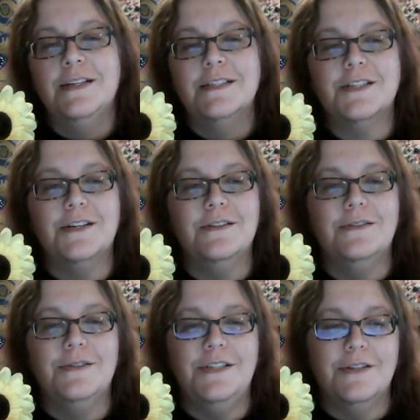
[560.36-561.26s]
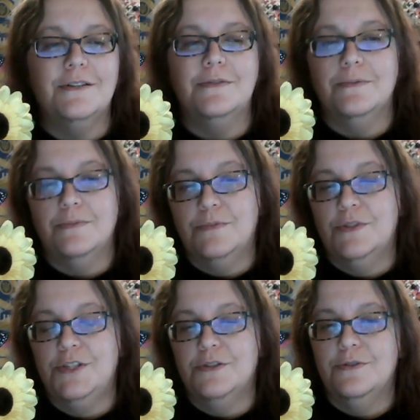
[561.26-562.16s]
So, you know,
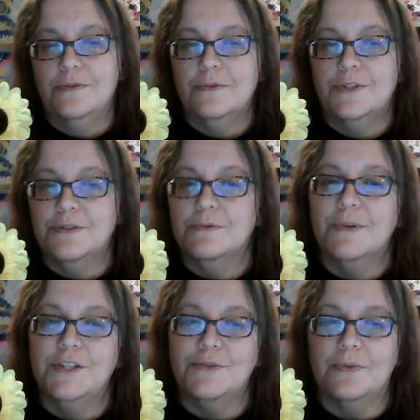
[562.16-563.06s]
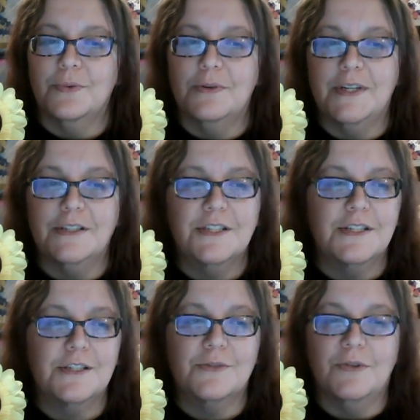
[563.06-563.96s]
do do reach for romance.
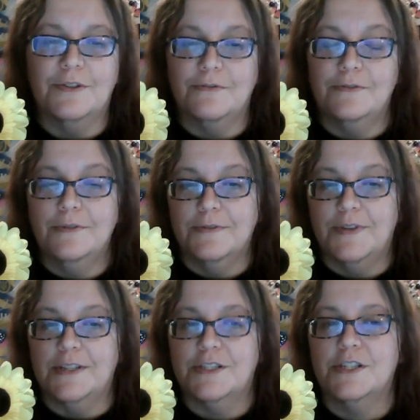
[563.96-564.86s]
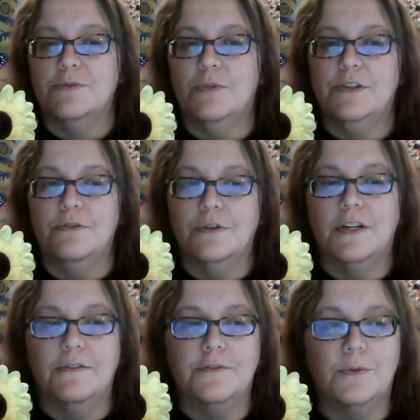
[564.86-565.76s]
It's wonderful if that's what you're
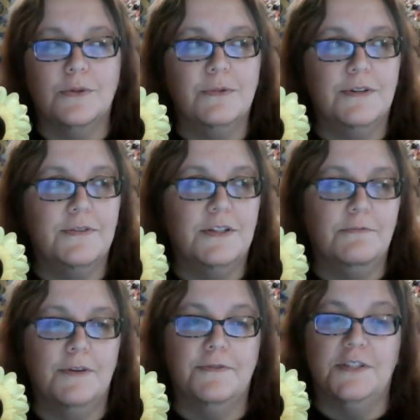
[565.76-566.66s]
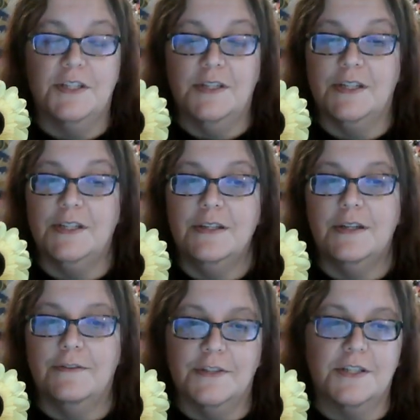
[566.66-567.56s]
comfortable with with a deity,
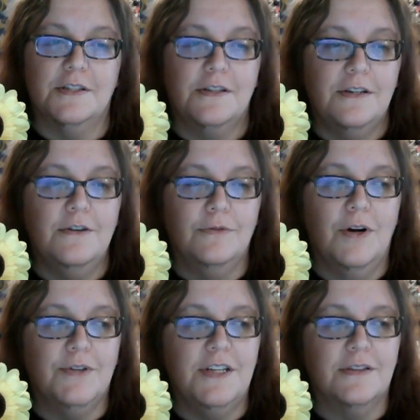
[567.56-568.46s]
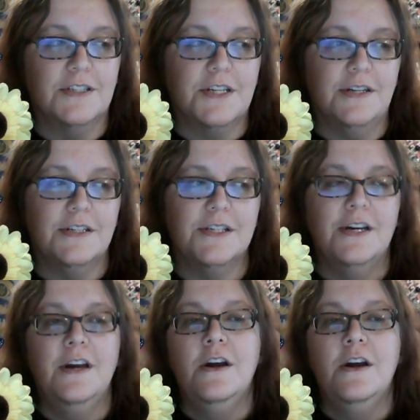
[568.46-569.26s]
if it's Loki in this case.